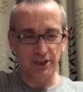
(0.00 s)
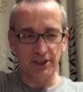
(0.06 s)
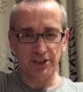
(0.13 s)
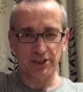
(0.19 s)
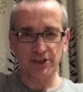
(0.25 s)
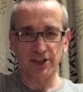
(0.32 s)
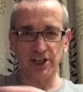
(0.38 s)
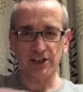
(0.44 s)

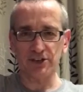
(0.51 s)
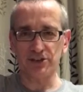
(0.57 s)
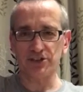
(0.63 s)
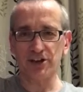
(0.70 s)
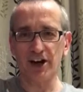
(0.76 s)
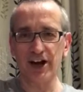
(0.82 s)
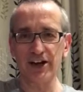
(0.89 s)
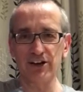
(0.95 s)
you take a
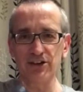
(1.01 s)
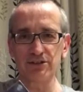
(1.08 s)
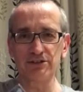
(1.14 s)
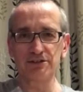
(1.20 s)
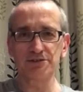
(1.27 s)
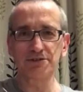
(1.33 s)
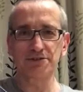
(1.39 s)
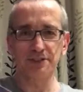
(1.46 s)
tile
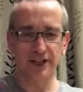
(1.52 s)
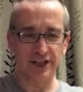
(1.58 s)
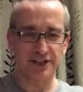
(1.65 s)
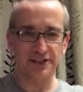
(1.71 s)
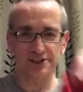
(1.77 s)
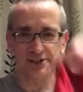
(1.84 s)
out of this